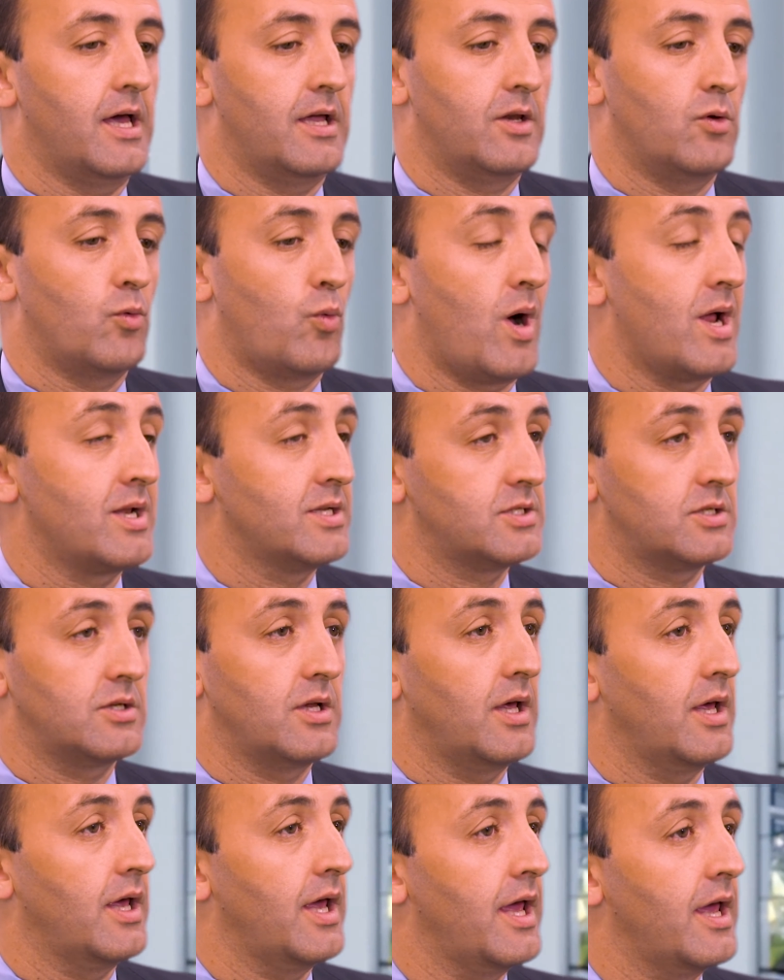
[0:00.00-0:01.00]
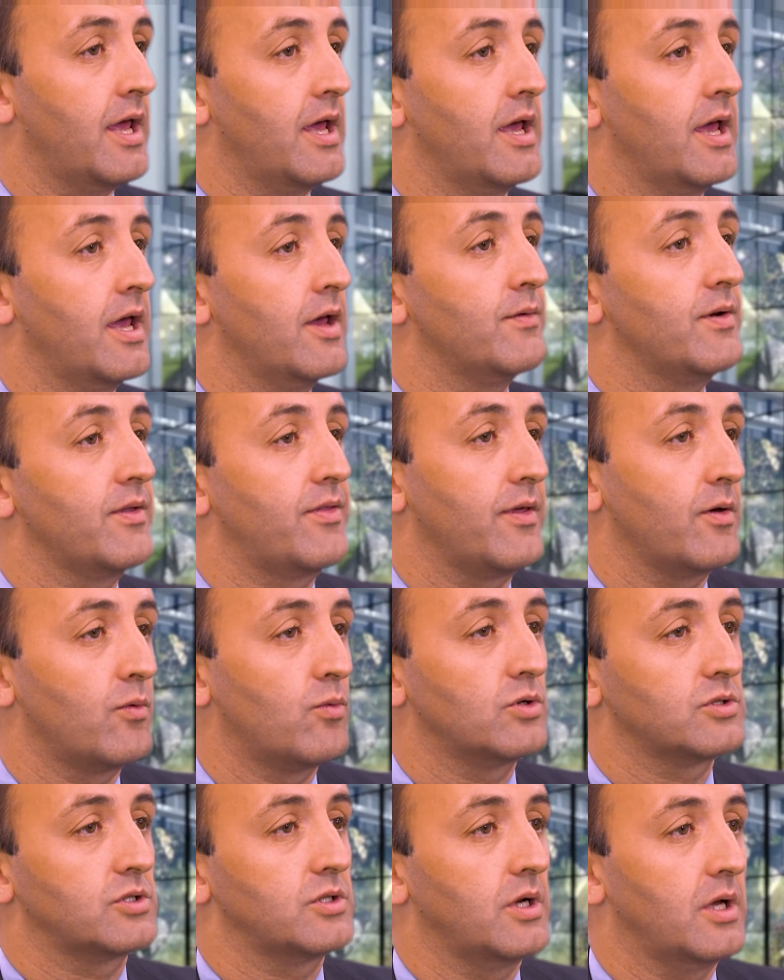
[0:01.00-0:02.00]
once everything
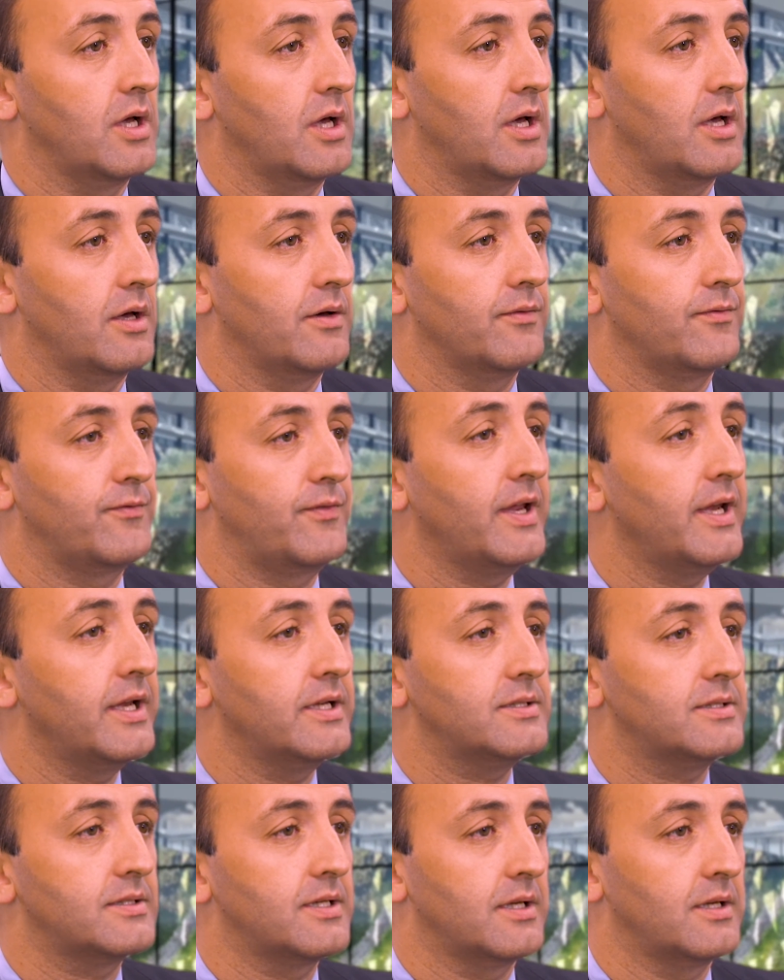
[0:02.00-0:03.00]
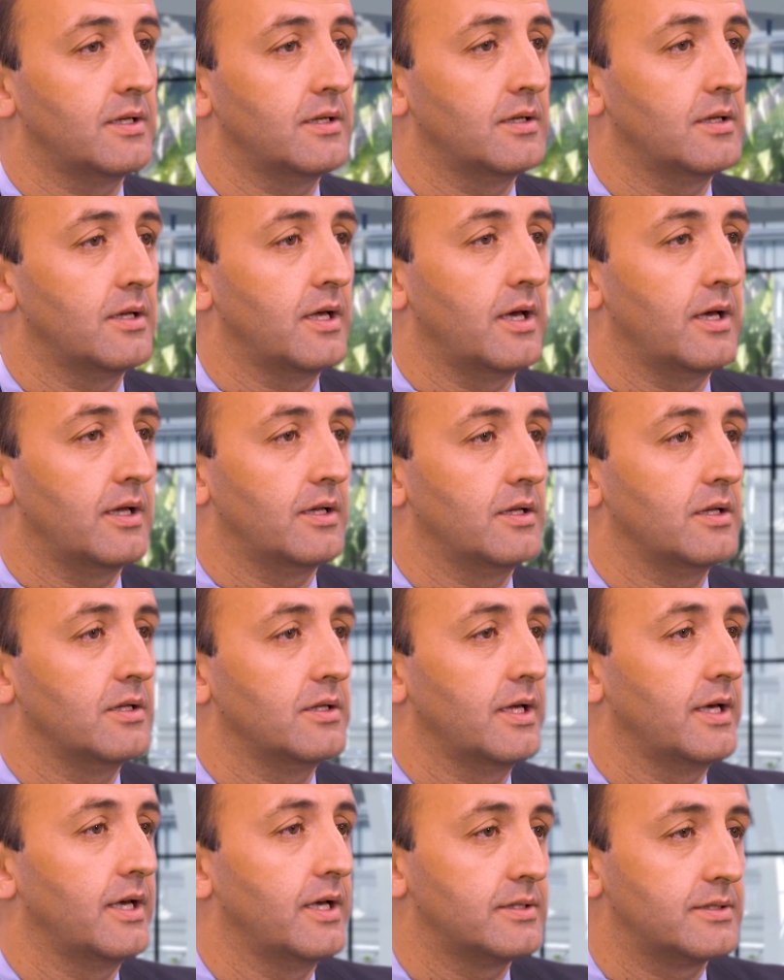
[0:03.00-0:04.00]
was finished and
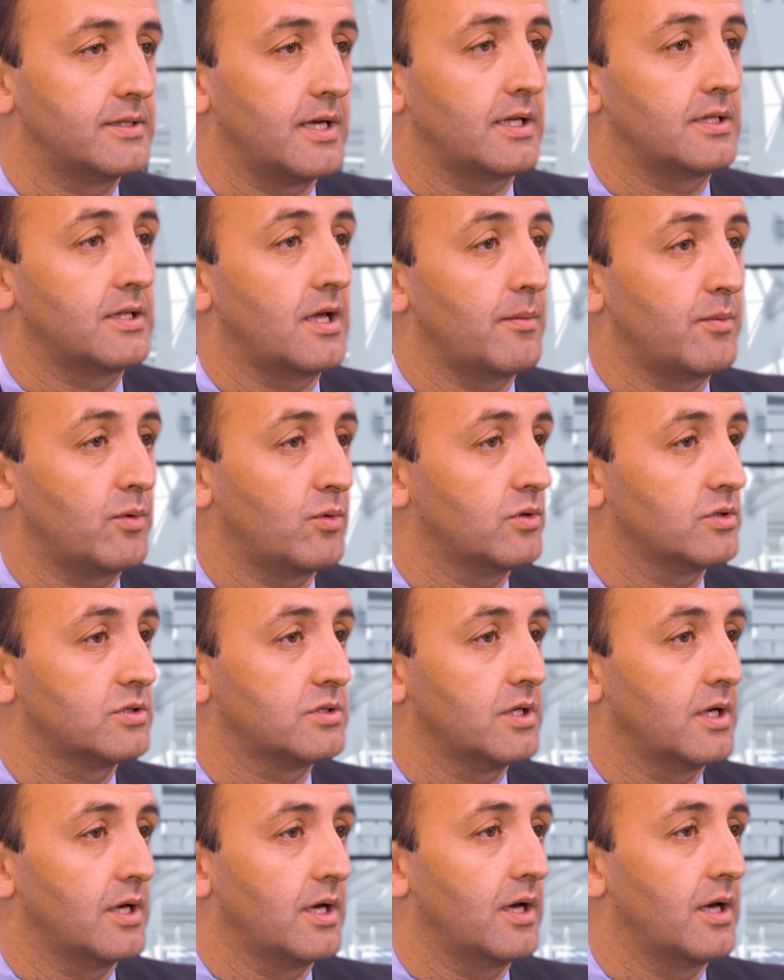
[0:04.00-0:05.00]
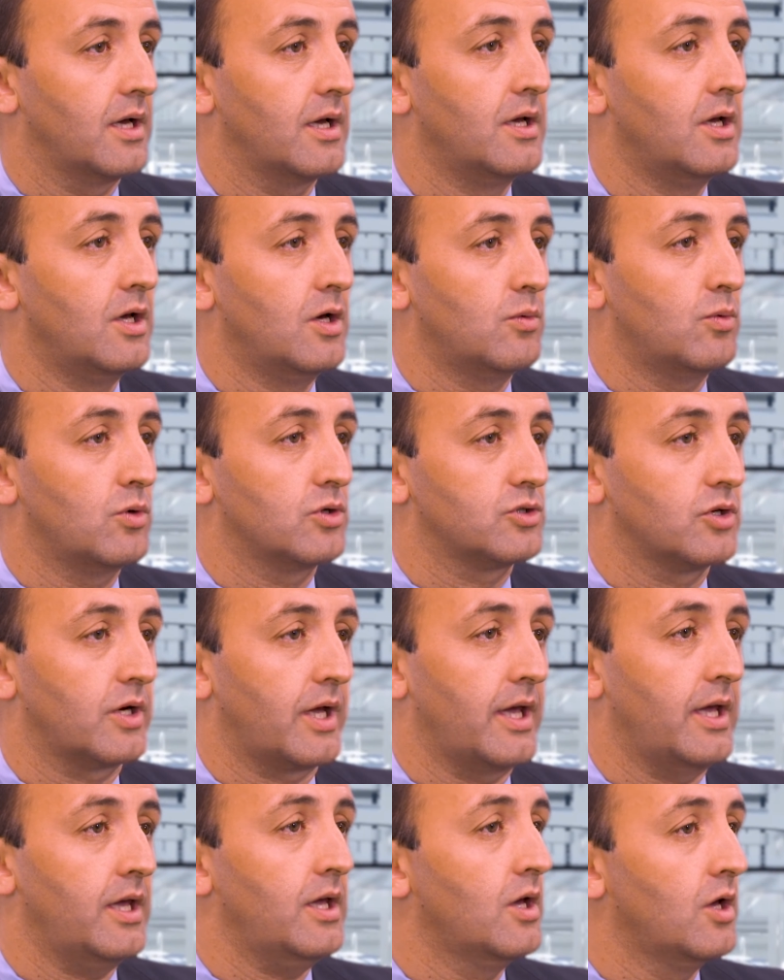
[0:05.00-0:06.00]
the startup was
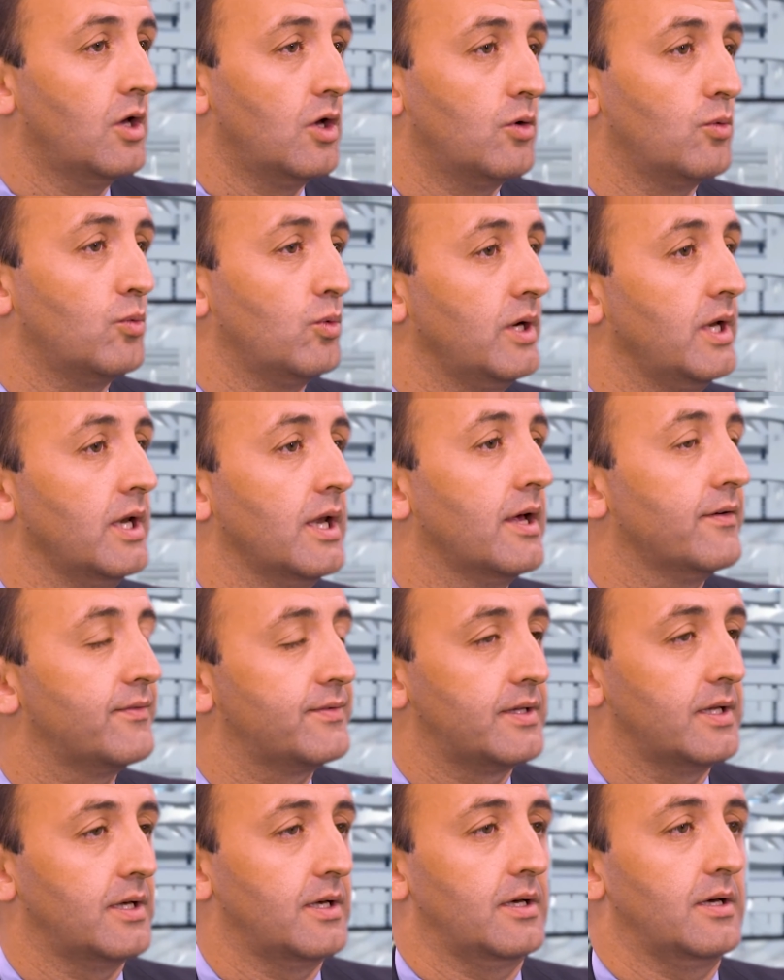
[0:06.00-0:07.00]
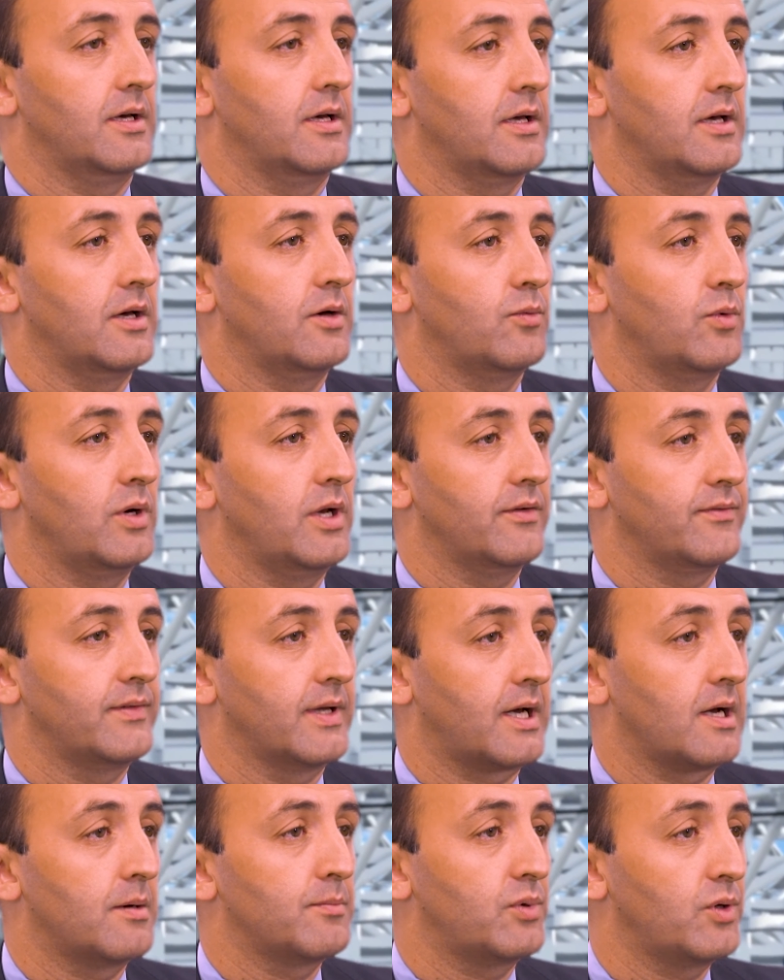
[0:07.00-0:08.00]
okay, we left
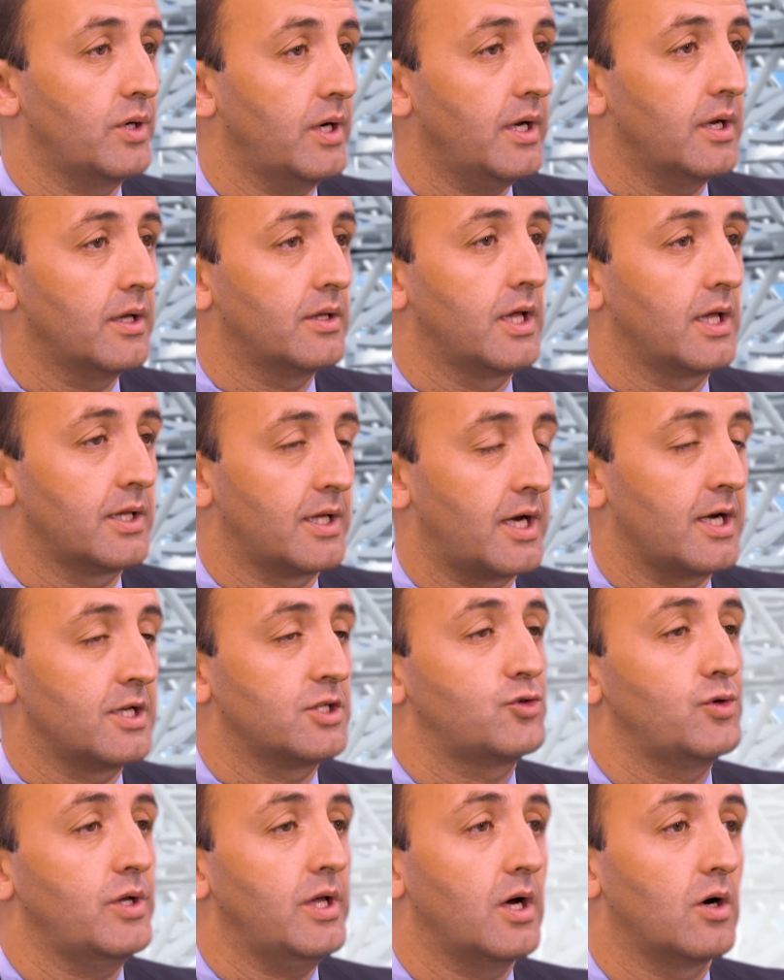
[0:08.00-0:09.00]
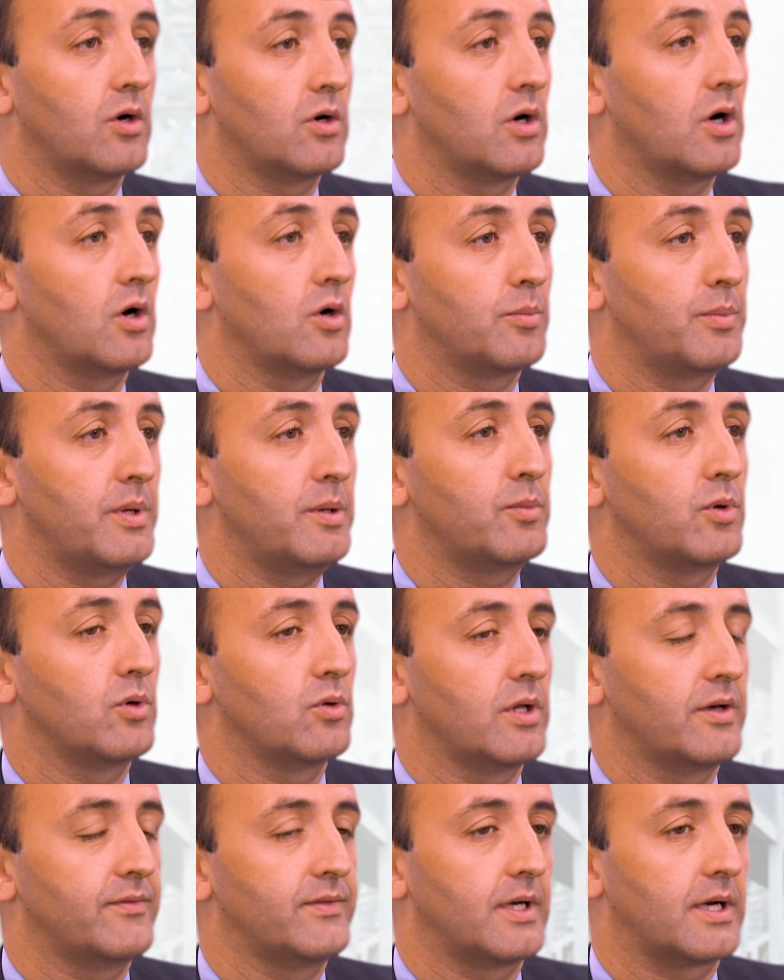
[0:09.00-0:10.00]
the country. Our people left